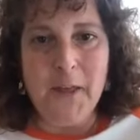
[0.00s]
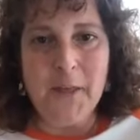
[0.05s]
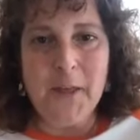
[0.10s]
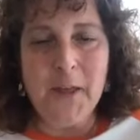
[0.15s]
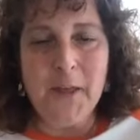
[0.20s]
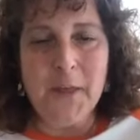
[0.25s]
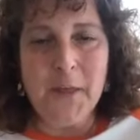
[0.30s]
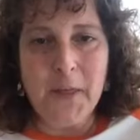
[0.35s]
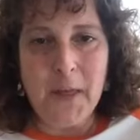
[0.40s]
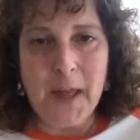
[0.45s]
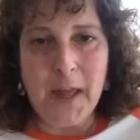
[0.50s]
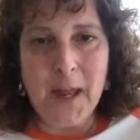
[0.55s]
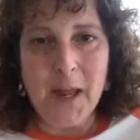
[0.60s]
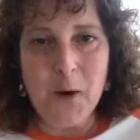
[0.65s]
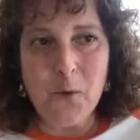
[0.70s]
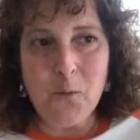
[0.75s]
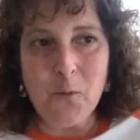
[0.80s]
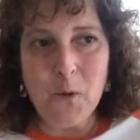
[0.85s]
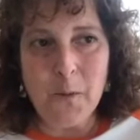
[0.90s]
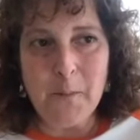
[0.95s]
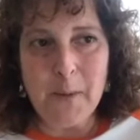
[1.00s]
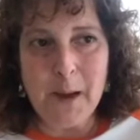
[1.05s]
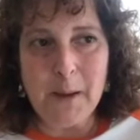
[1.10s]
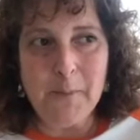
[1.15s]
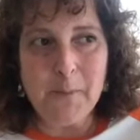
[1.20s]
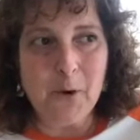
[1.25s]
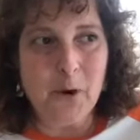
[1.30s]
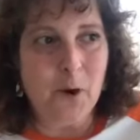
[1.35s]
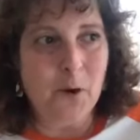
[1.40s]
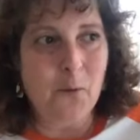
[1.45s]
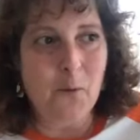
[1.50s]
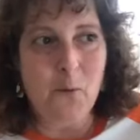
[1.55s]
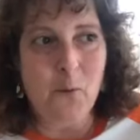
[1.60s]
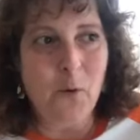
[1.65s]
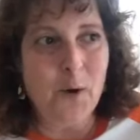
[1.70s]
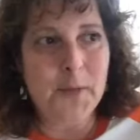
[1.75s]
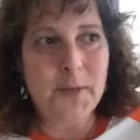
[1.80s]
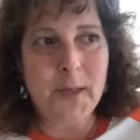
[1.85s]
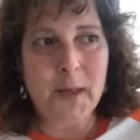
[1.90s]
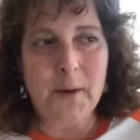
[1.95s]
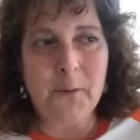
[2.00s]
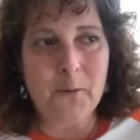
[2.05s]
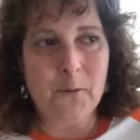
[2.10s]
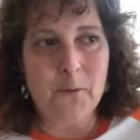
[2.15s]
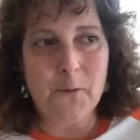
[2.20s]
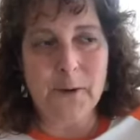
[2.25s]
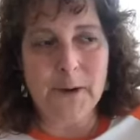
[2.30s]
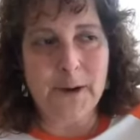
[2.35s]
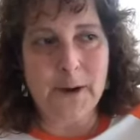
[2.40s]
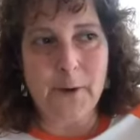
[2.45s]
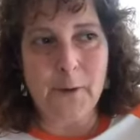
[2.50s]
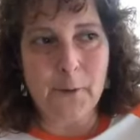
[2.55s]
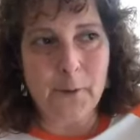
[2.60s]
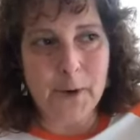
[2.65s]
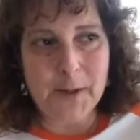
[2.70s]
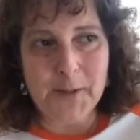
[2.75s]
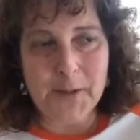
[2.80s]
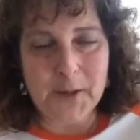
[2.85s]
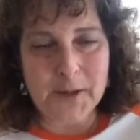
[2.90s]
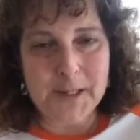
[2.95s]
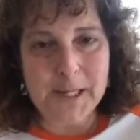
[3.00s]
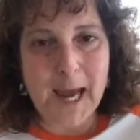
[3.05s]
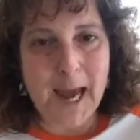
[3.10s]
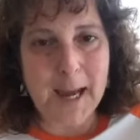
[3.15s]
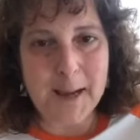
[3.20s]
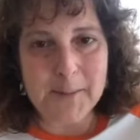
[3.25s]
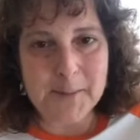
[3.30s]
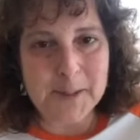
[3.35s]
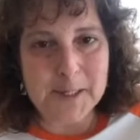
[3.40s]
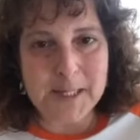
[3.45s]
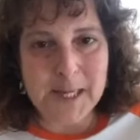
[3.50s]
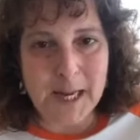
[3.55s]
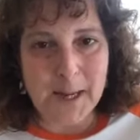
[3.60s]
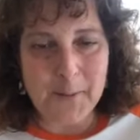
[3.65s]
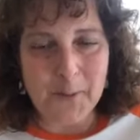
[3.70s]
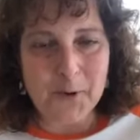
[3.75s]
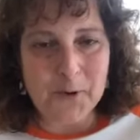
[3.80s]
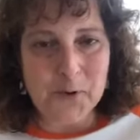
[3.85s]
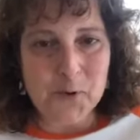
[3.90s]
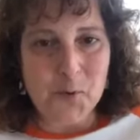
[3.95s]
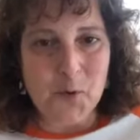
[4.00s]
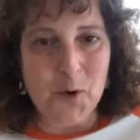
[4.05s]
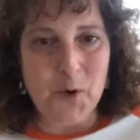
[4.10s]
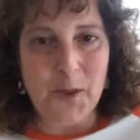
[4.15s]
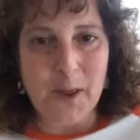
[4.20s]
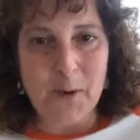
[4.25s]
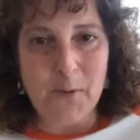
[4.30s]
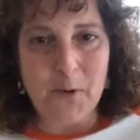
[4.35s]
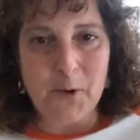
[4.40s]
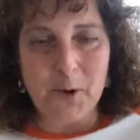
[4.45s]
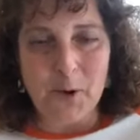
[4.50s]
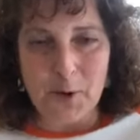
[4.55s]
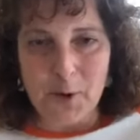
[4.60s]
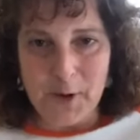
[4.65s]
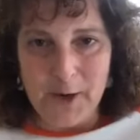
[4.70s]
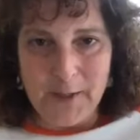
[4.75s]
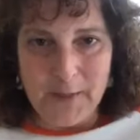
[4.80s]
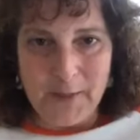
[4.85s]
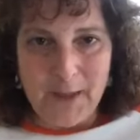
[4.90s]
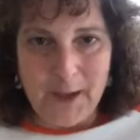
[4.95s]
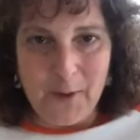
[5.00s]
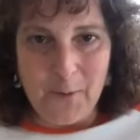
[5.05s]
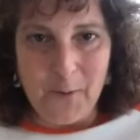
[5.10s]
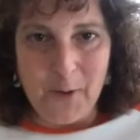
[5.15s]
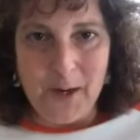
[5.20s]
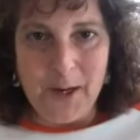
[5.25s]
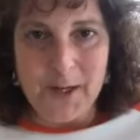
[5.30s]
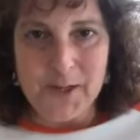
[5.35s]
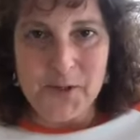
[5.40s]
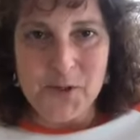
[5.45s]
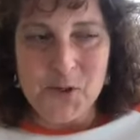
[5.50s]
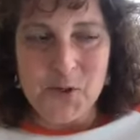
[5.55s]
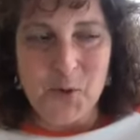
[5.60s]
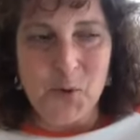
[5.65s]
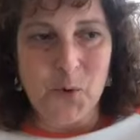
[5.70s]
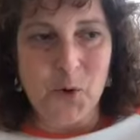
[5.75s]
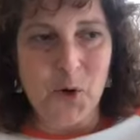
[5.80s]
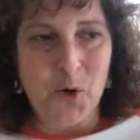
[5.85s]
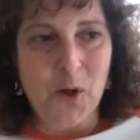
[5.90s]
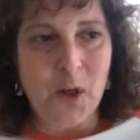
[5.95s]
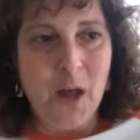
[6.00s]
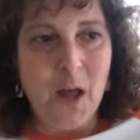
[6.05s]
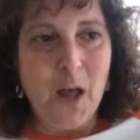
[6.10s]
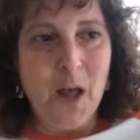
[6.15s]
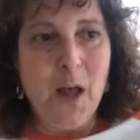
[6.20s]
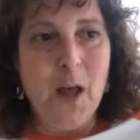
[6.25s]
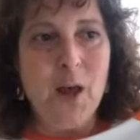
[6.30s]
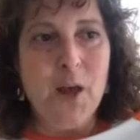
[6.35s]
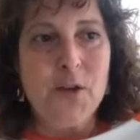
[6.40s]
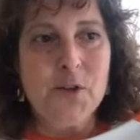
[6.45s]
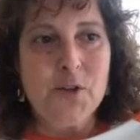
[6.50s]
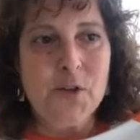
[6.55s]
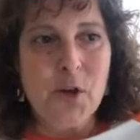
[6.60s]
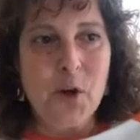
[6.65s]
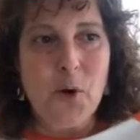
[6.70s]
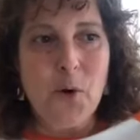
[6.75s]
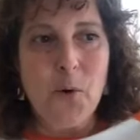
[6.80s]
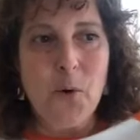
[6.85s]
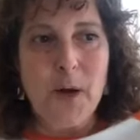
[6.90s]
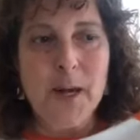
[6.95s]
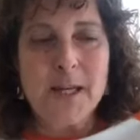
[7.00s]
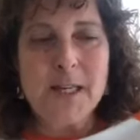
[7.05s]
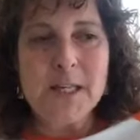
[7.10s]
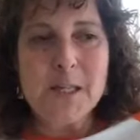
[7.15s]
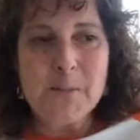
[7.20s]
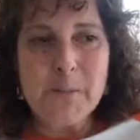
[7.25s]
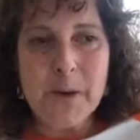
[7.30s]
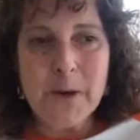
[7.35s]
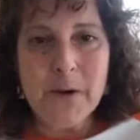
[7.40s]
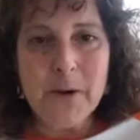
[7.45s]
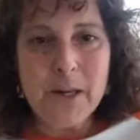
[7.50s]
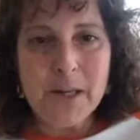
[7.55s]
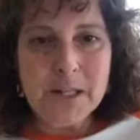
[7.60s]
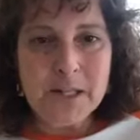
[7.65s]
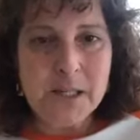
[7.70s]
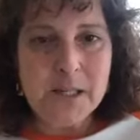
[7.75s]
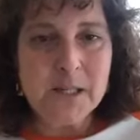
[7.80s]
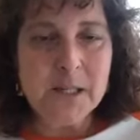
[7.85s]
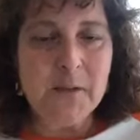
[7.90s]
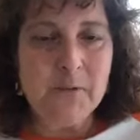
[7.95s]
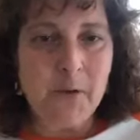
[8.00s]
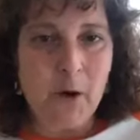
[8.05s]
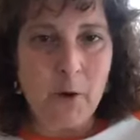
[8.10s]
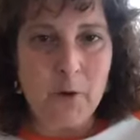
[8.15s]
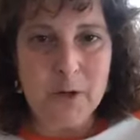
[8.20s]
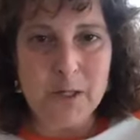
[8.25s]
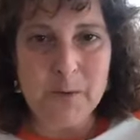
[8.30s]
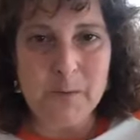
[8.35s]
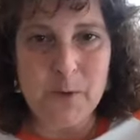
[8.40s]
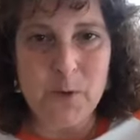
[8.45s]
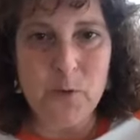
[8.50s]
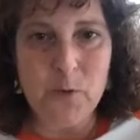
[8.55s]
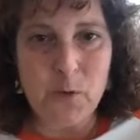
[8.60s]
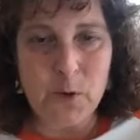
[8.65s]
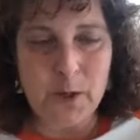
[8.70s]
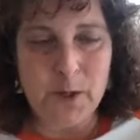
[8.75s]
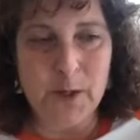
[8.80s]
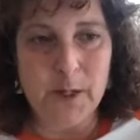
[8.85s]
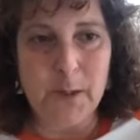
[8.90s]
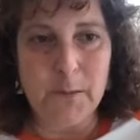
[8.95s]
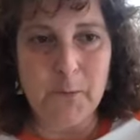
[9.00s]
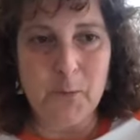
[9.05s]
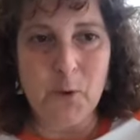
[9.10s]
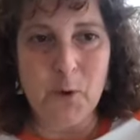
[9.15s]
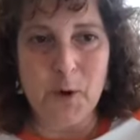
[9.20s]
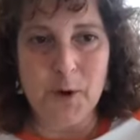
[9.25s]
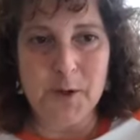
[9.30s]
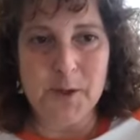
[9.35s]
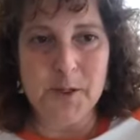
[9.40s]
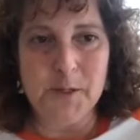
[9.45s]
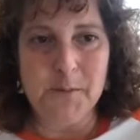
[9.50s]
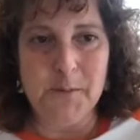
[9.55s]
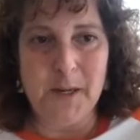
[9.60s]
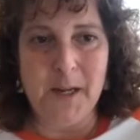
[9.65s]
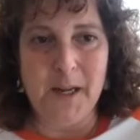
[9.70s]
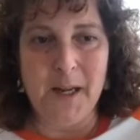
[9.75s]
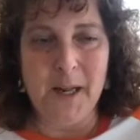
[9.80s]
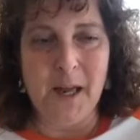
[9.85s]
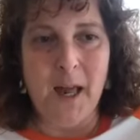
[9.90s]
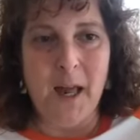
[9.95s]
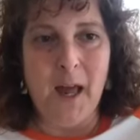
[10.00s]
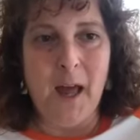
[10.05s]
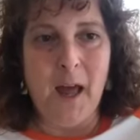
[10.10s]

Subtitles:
than they remember what the times tables were they were learning that week at school. So experiences have always been really important to me.